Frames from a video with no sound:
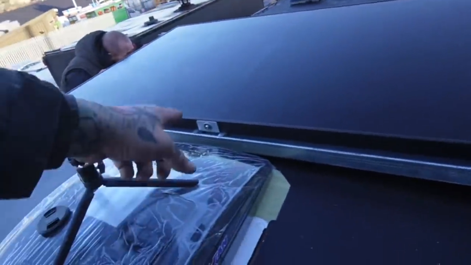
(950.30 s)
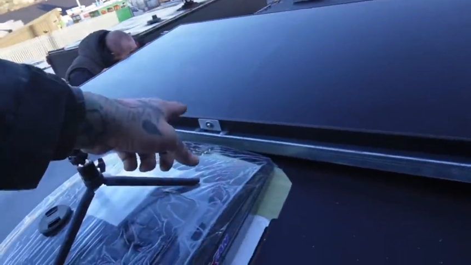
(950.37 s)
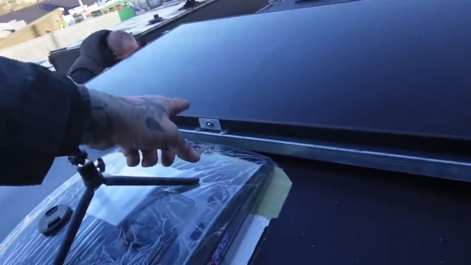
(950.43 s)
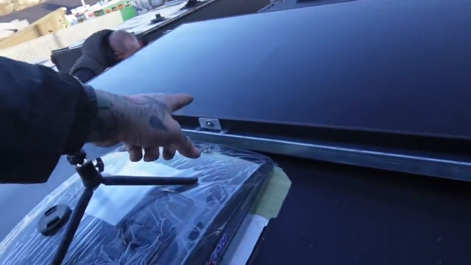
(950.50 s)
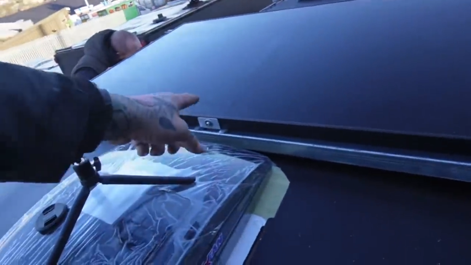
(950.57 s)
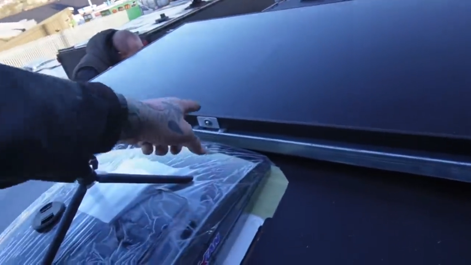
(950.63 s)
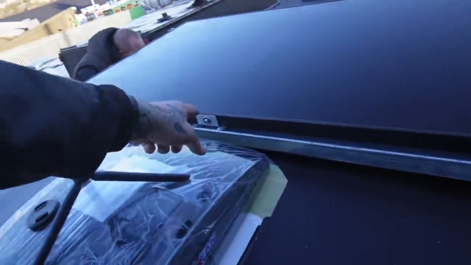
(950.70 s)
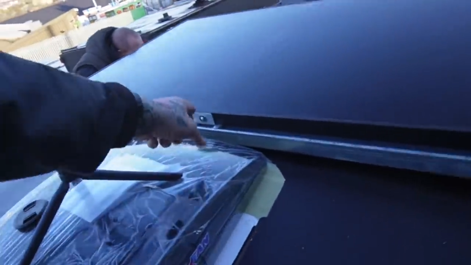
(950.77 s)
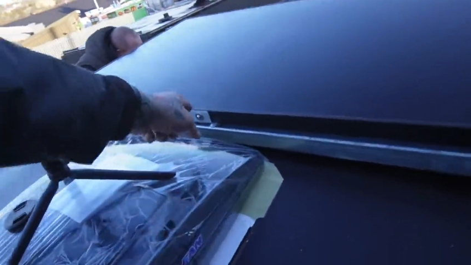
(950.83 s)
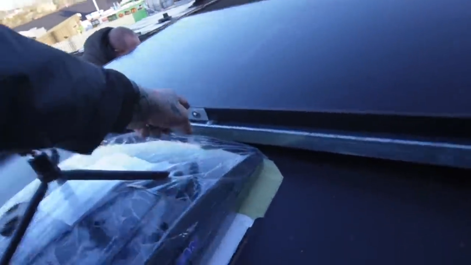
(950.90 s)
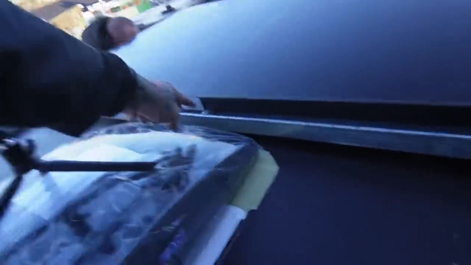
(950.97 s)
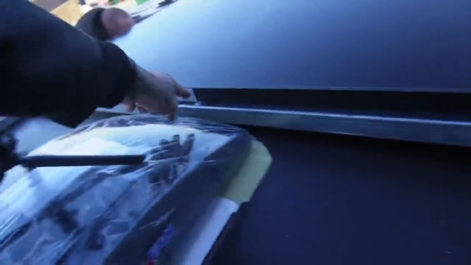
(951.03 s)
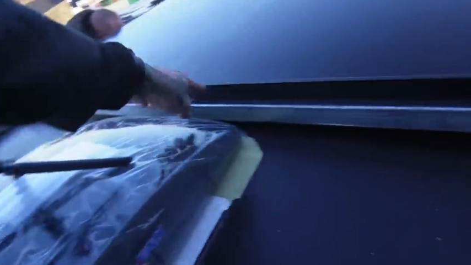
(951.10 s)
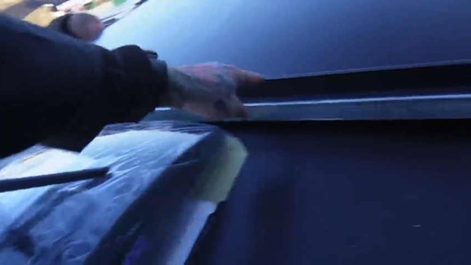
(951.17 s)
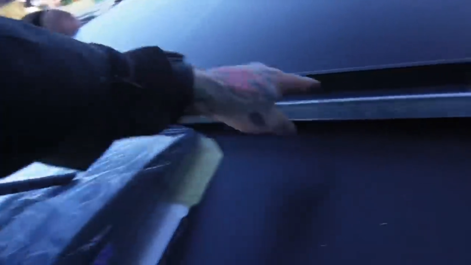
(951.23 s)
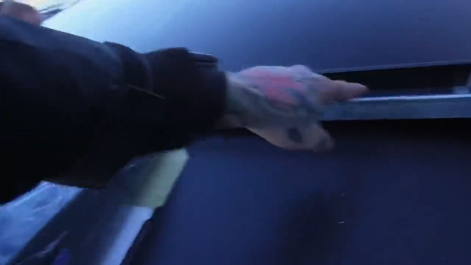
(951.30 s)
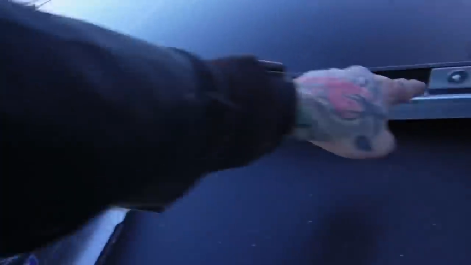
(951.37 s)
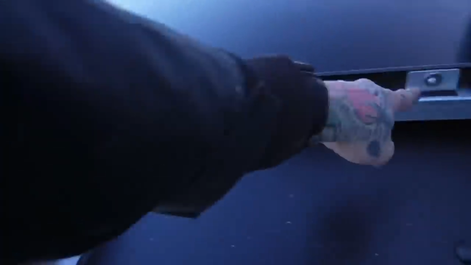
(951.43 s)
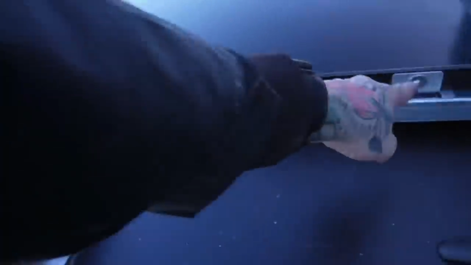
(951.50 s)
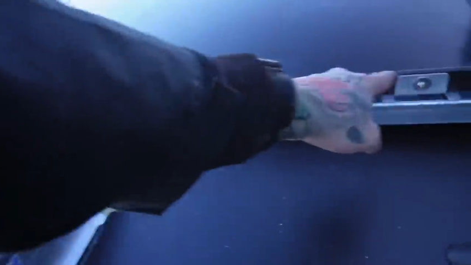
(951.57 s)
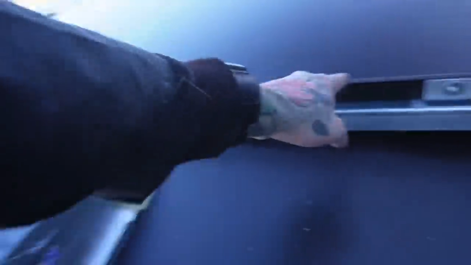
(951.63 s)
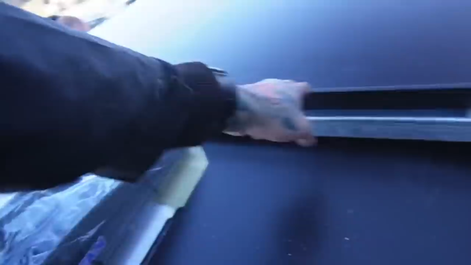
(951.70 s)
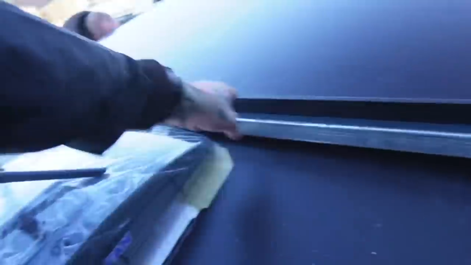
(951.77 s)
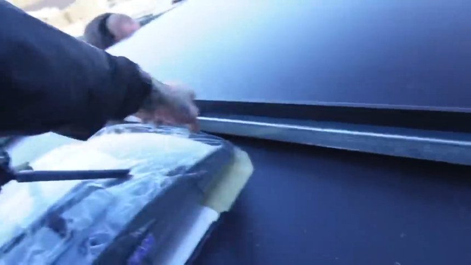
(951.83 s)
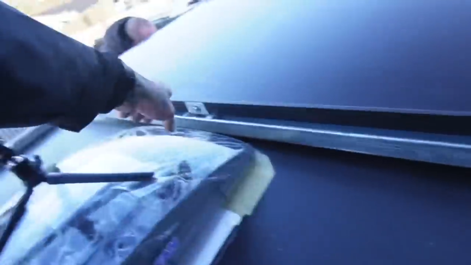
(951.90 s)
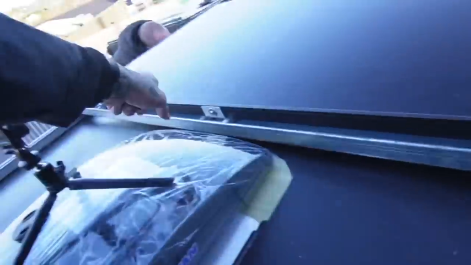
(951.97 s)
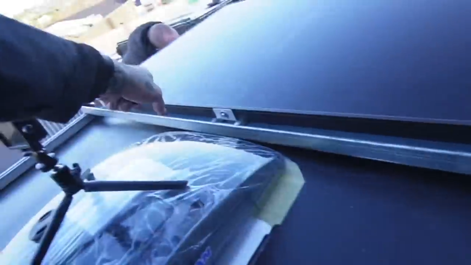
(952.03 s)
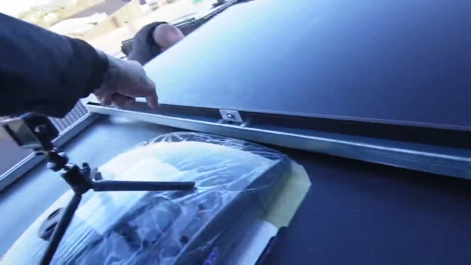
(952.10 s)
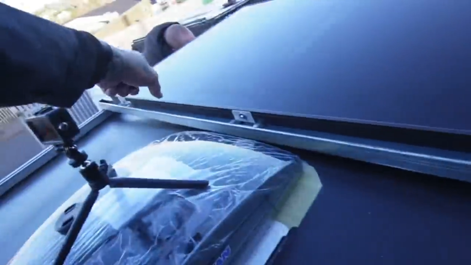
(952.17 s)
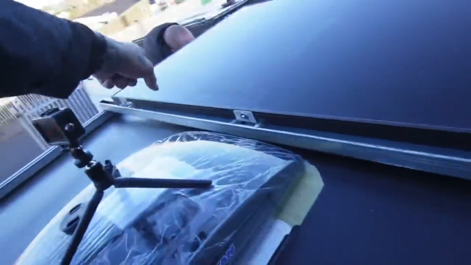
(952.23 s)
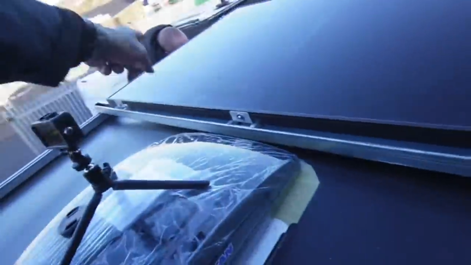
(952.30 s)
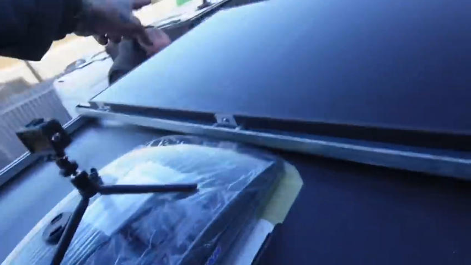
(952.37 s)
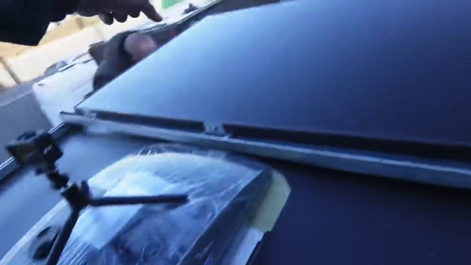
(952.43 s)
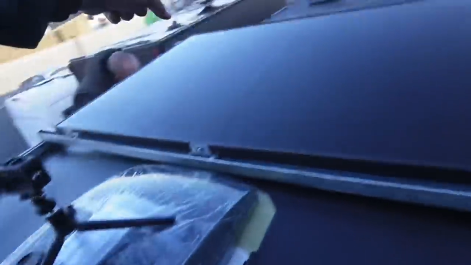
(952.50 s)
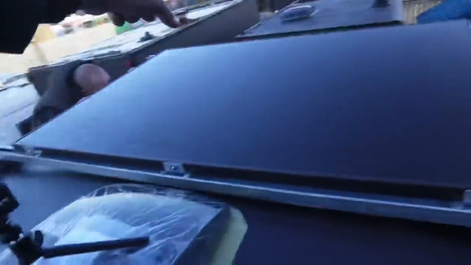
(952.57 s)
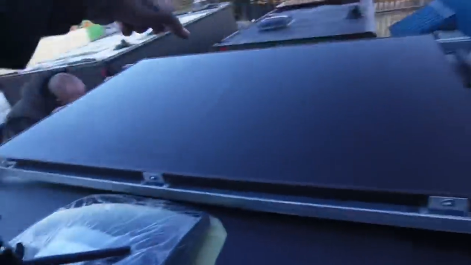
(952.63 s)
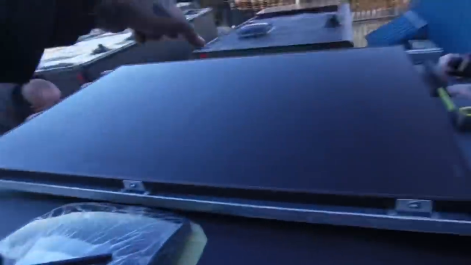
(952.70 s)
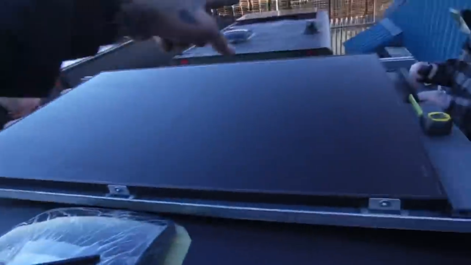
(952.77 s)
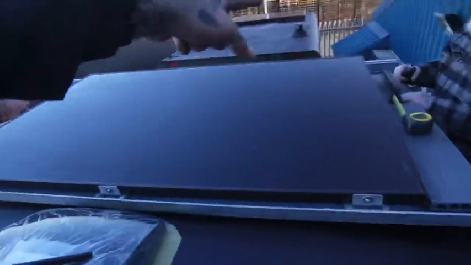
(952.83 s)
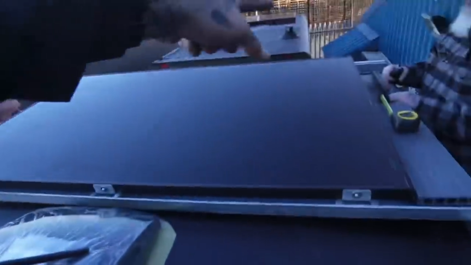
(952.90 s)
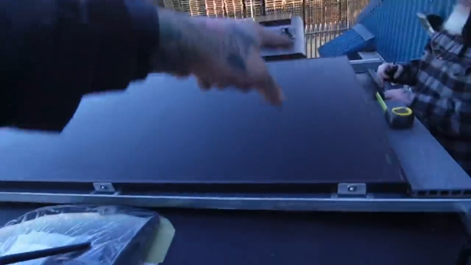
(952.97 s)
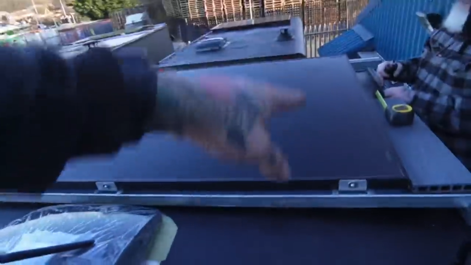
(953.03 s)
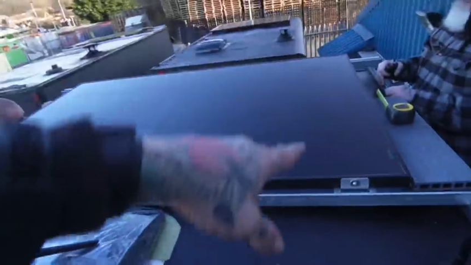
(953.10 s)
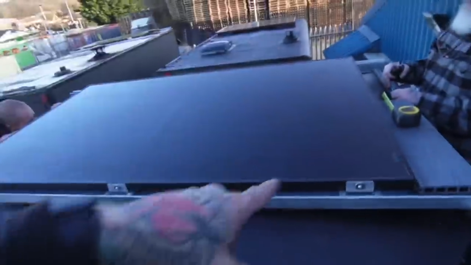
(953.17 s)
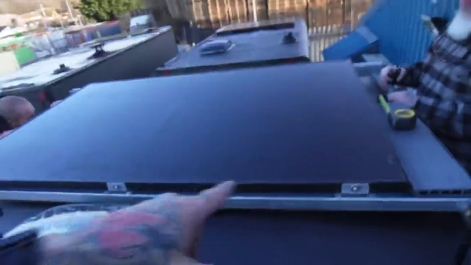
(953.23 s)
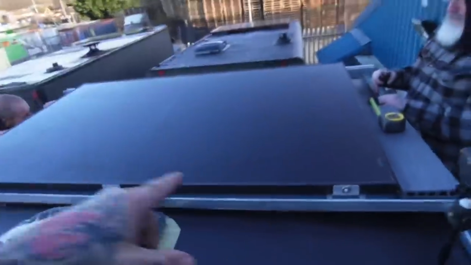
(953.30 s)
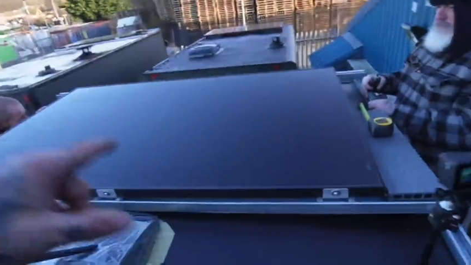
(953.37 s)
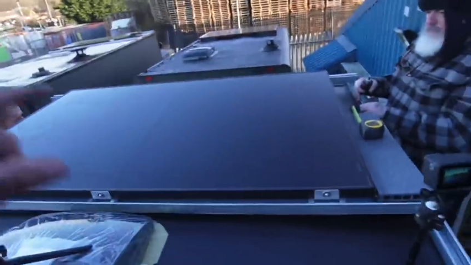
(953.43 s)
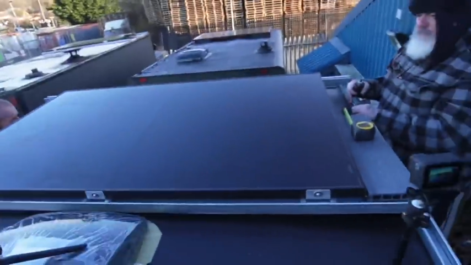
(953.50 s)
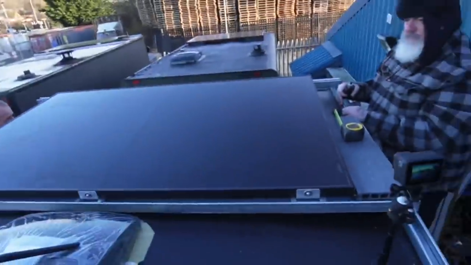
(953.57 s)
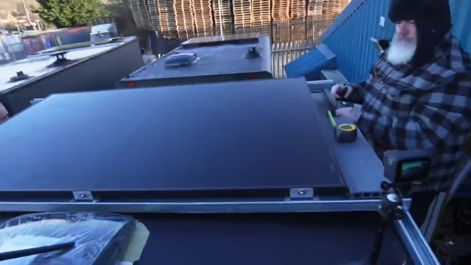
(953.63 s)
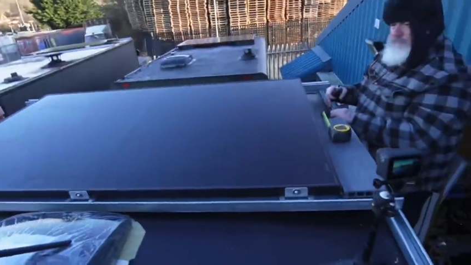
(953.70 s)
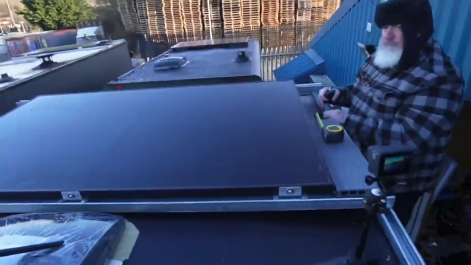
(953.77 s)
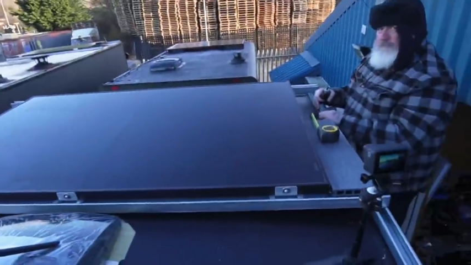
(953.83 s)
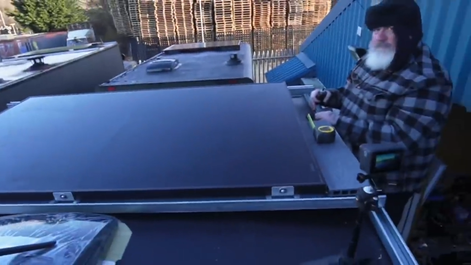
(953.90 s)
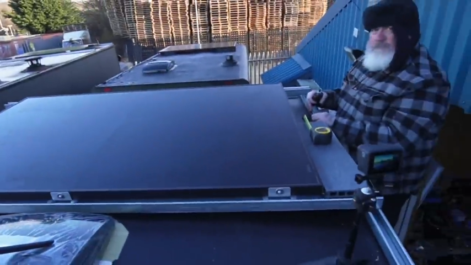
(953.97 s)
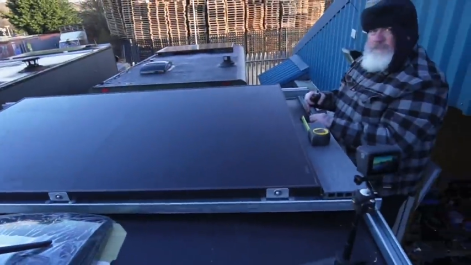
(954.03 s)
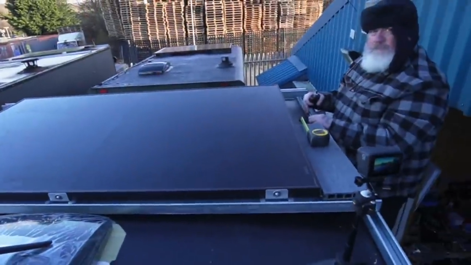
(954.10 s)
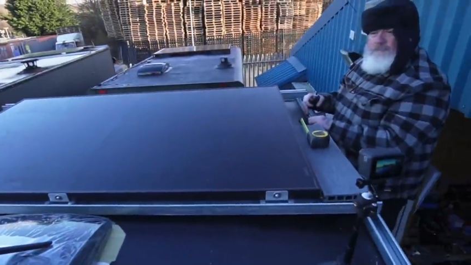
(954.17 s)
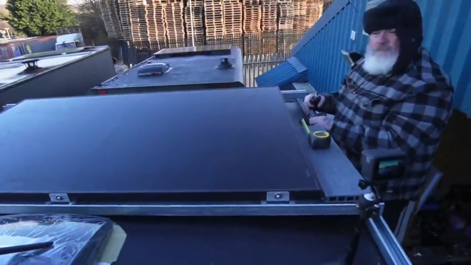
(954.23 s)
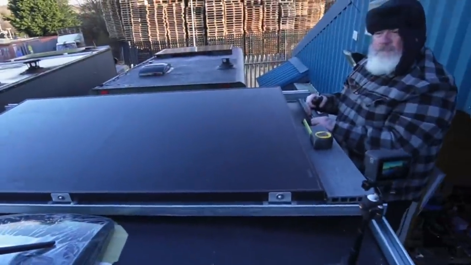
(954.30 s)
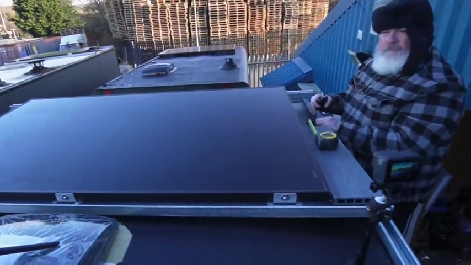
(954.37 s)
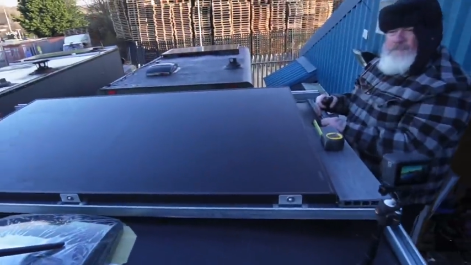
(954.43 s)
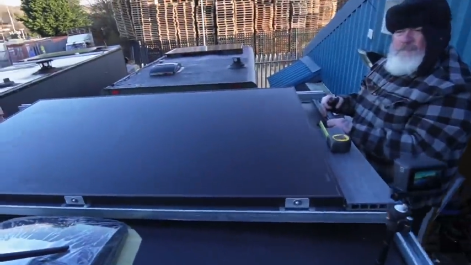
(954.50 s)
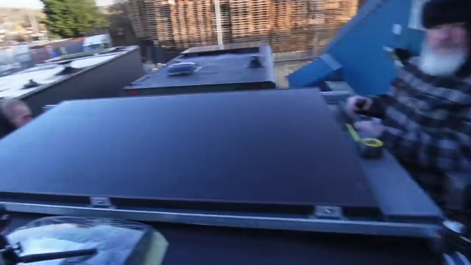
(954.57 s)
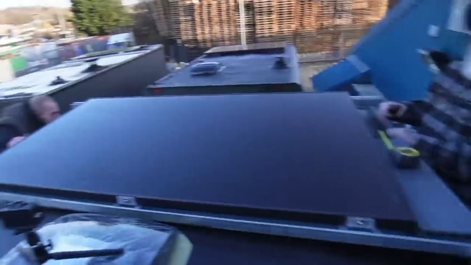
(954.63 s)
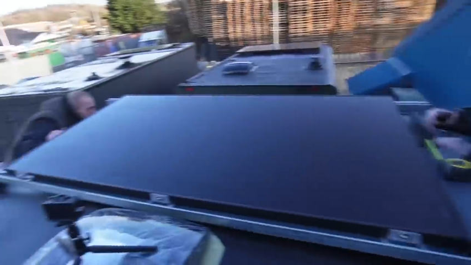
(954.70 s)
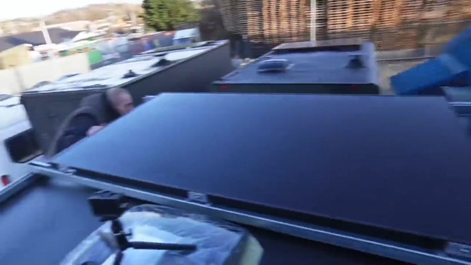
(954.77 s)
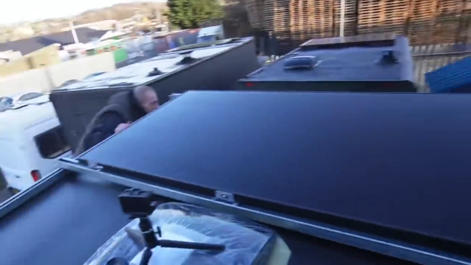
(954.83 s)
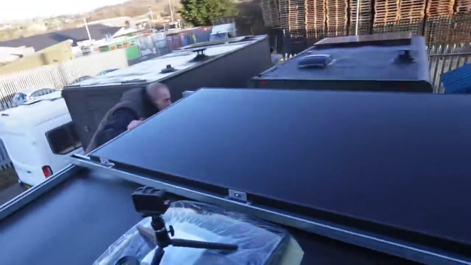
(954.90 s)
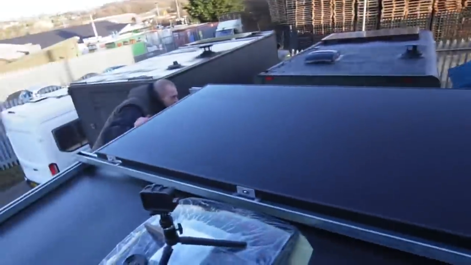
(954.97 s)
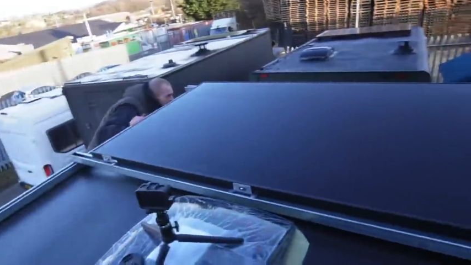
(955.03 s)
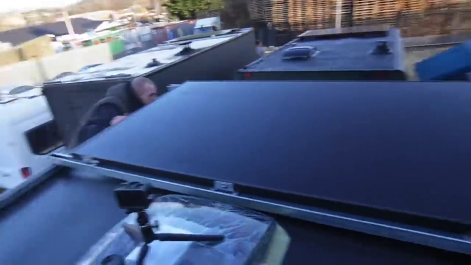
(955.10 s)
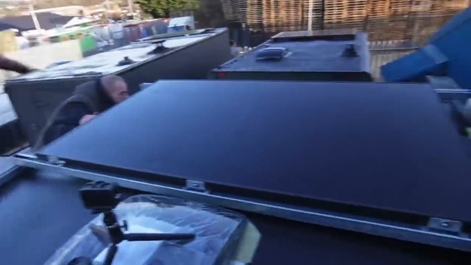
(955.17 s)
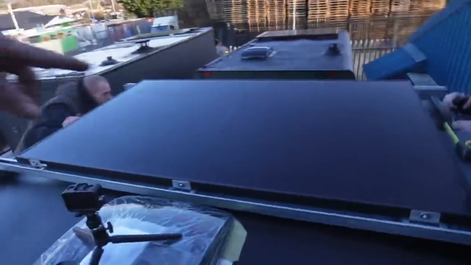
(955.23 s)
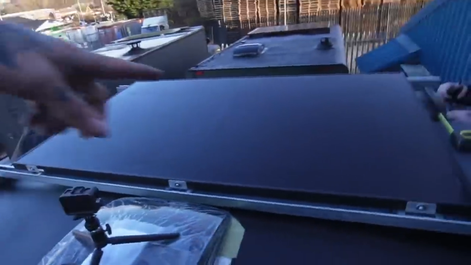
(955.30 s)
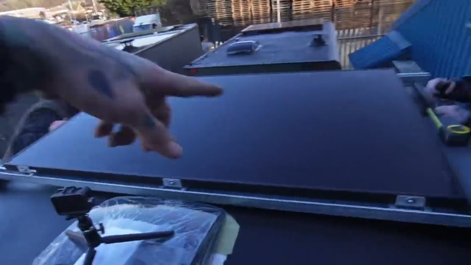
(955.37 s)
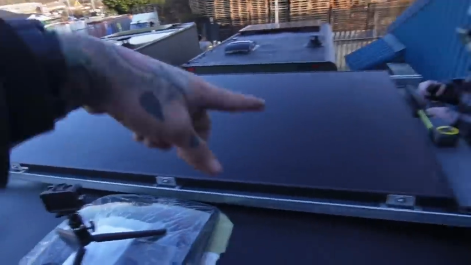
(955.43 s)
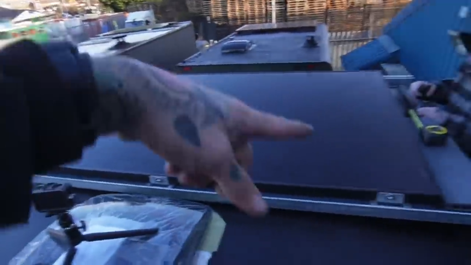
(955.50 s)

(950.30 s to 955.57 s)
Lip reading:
(no speaker visible)